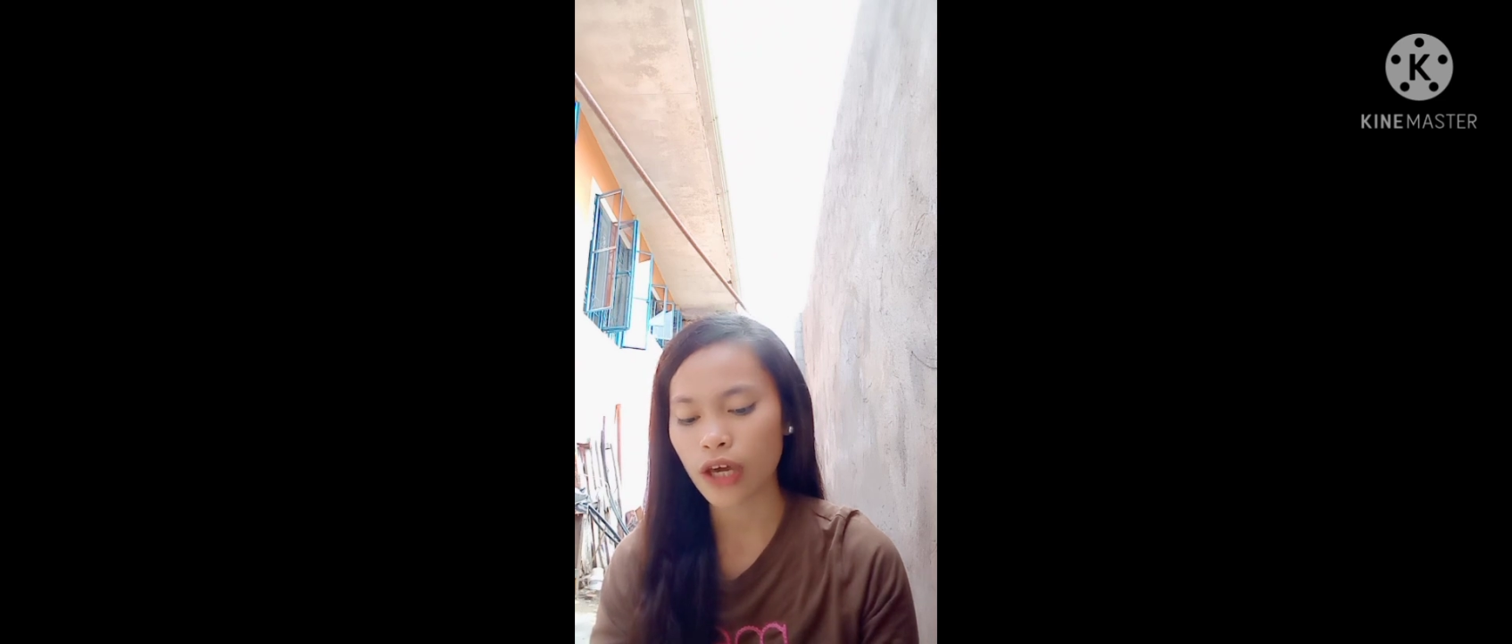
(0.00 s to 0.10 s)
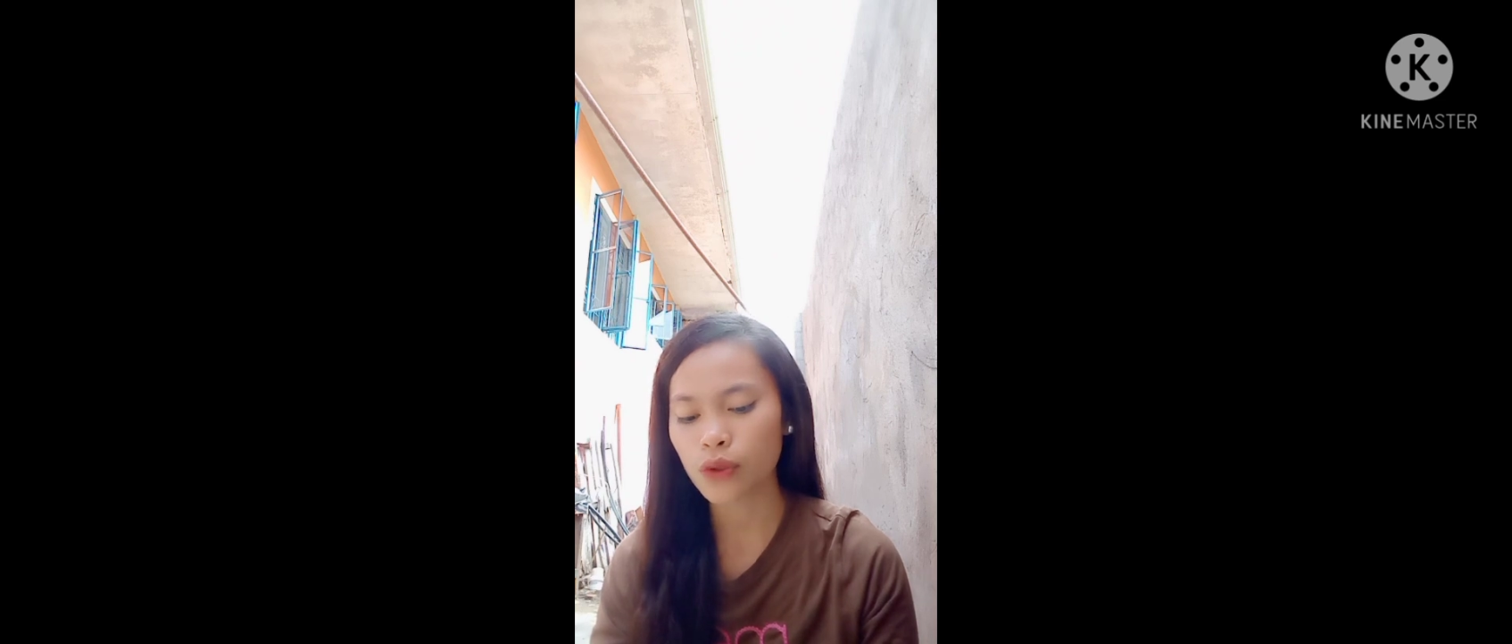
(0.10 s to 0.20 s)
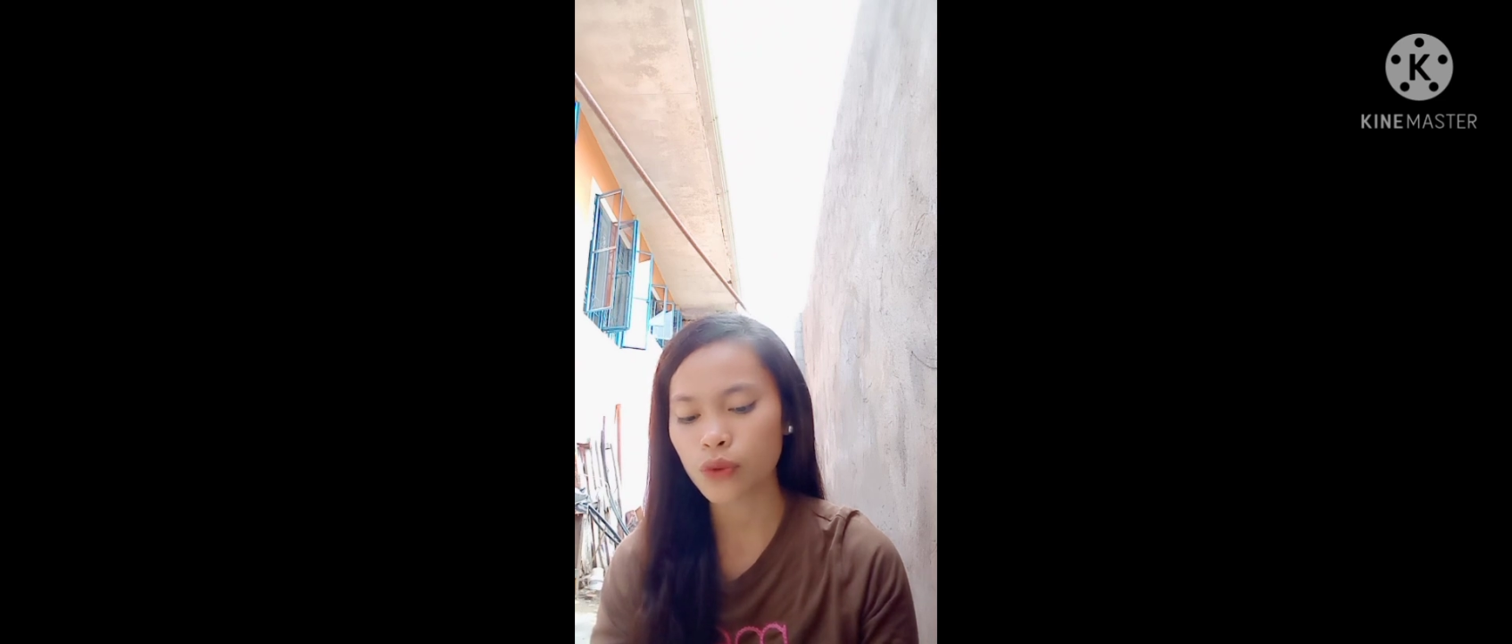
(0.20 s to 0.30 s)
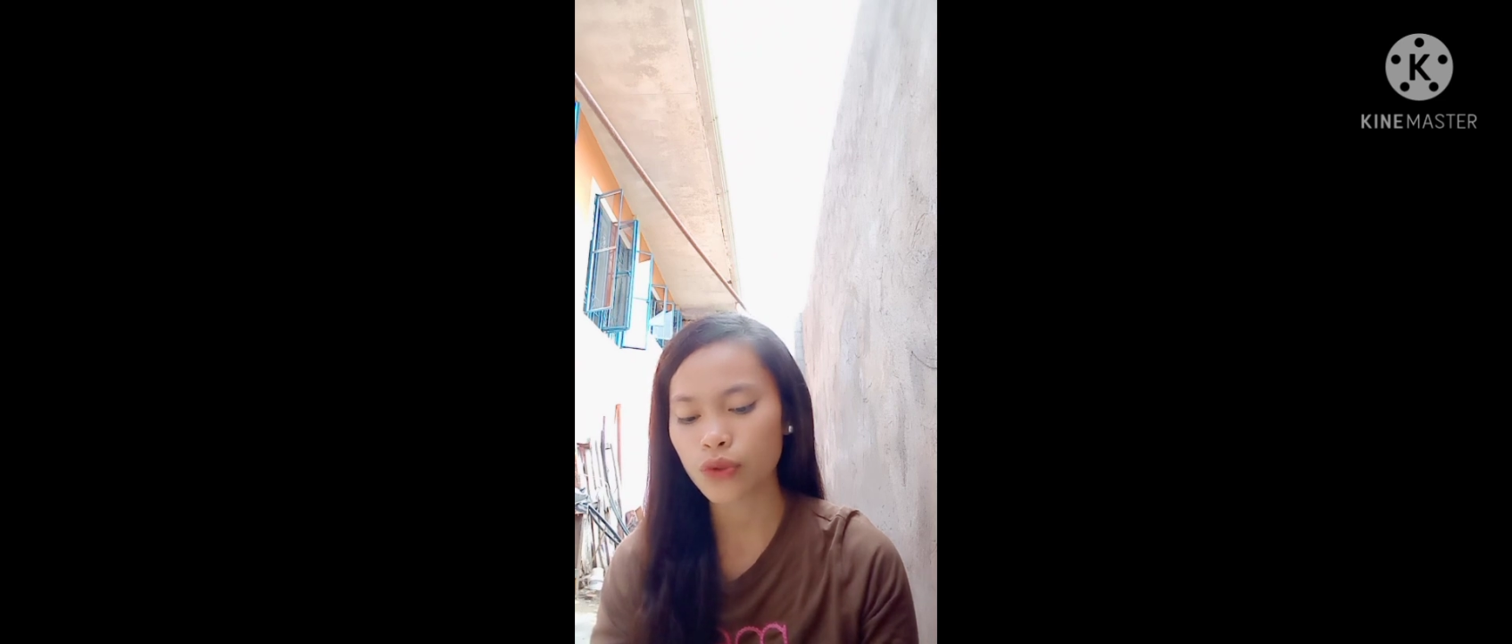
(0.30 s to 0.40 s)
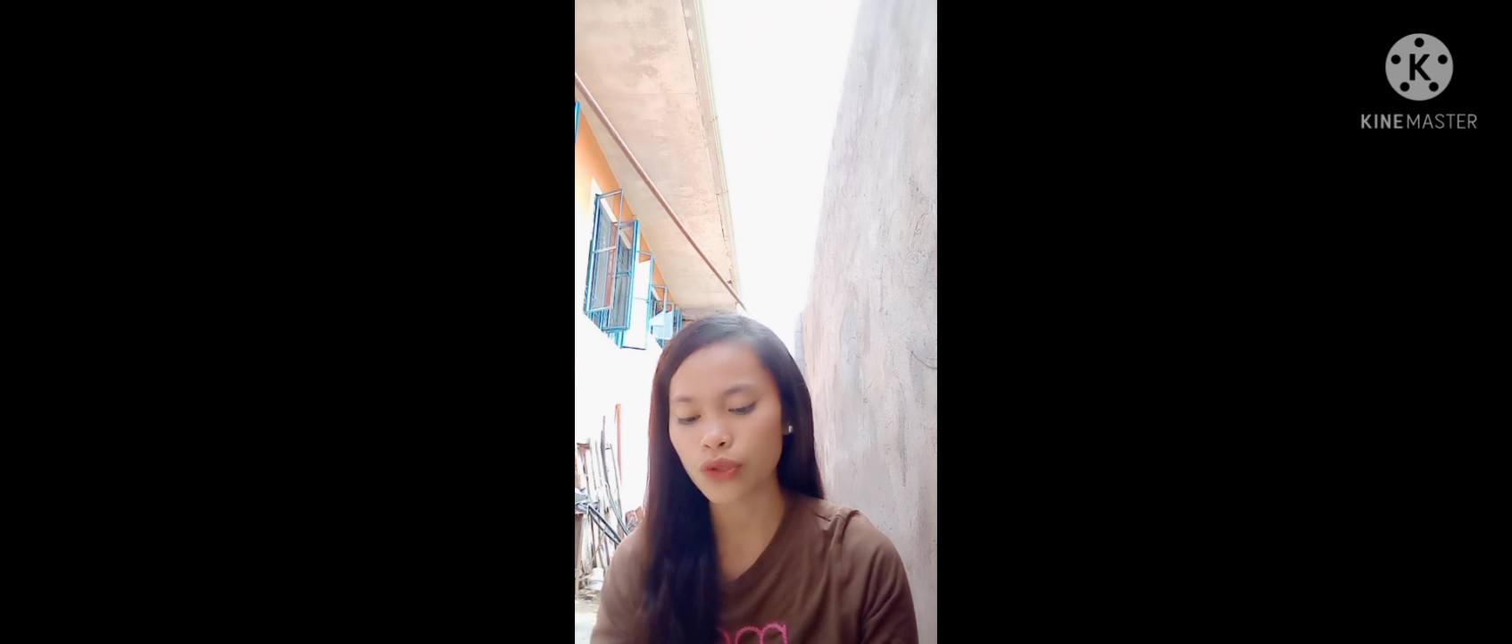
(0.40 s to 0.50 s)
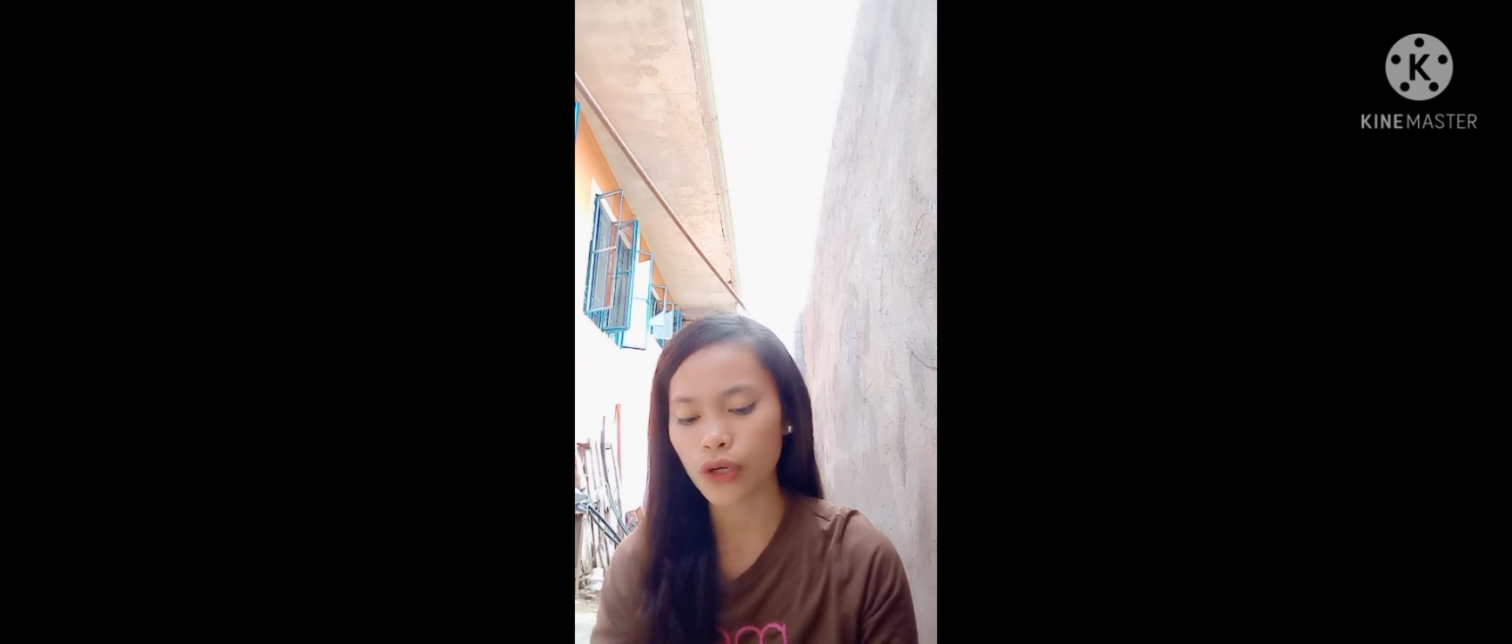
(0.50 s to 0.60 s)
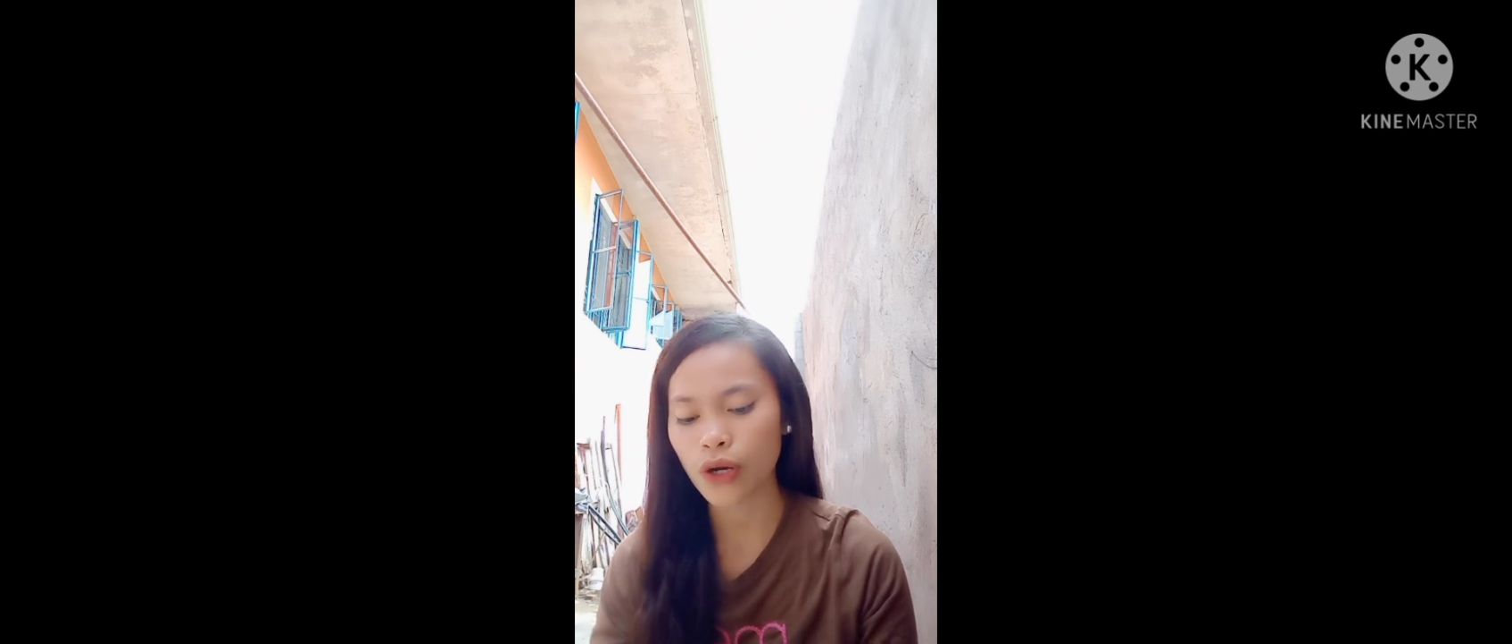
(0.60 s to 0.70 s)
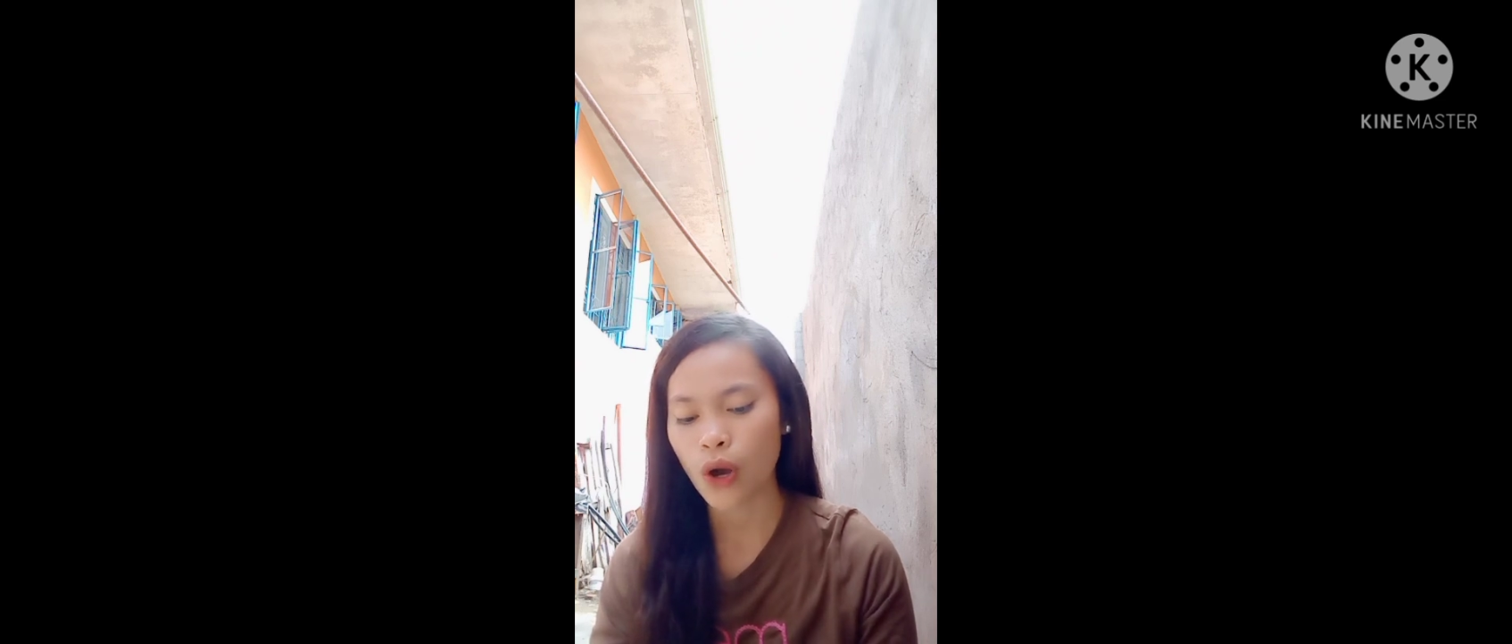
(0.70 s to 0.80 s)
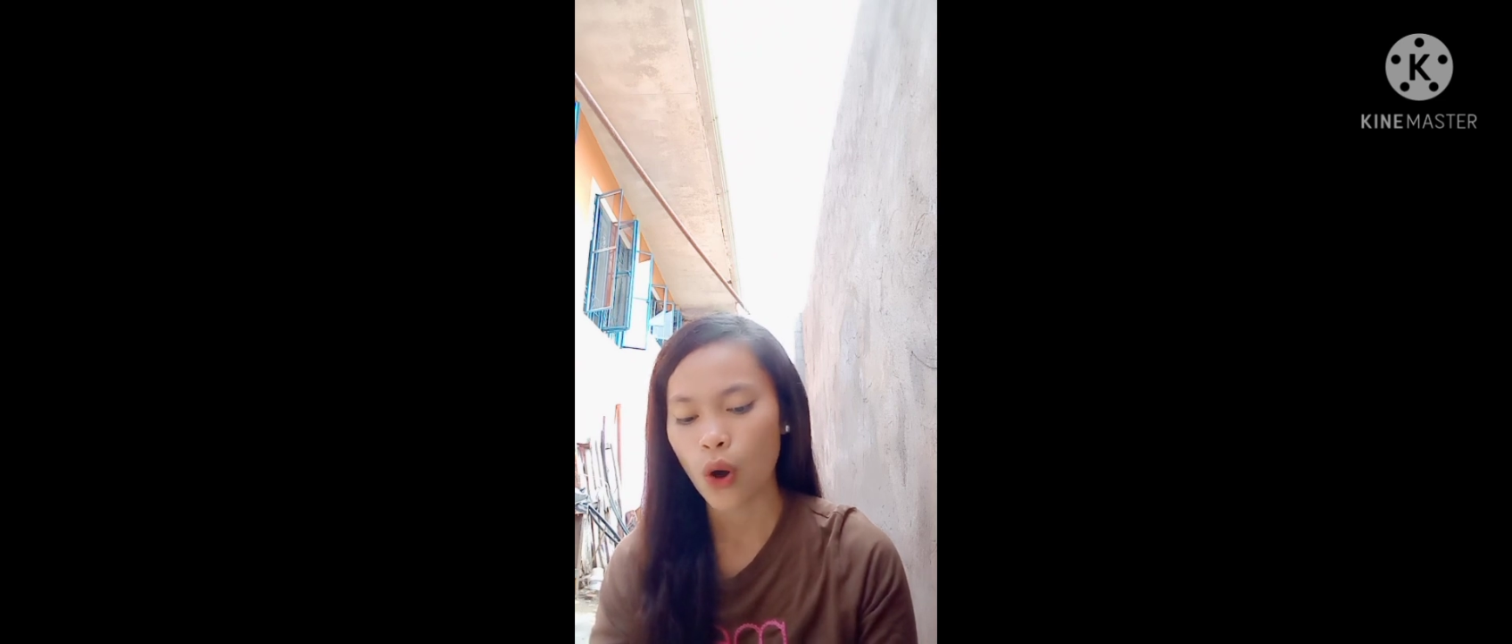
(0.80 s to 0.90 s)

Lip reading: user